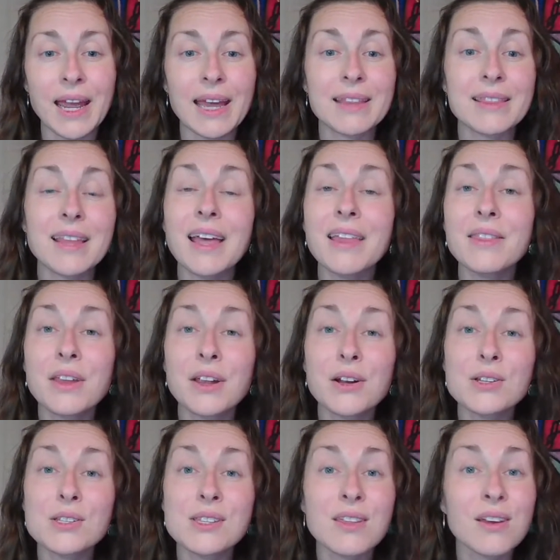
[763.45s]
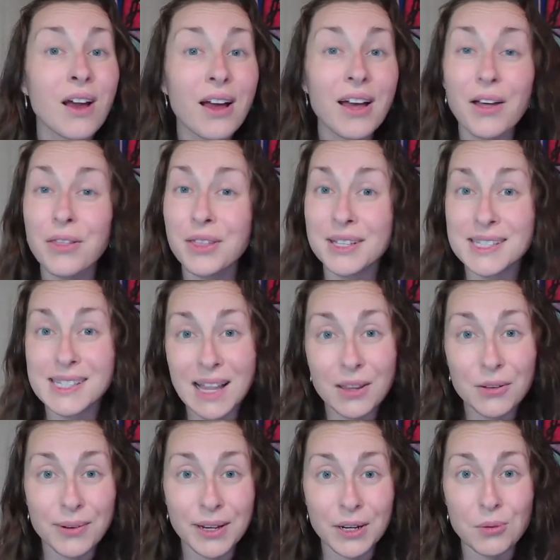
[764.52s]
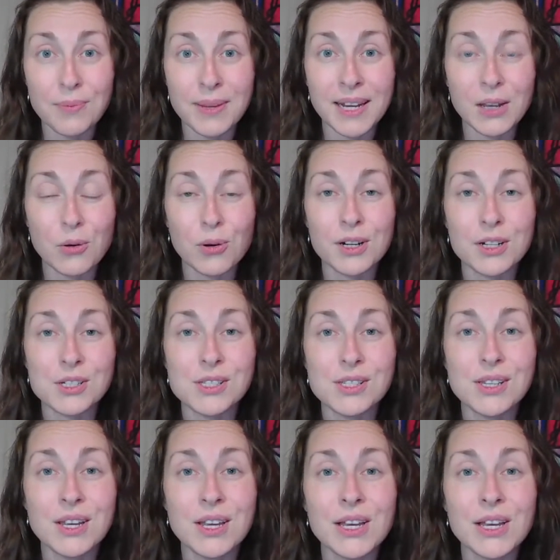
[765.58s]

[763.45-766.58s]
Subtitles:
And then there's the Gut Health Accelerator mini course.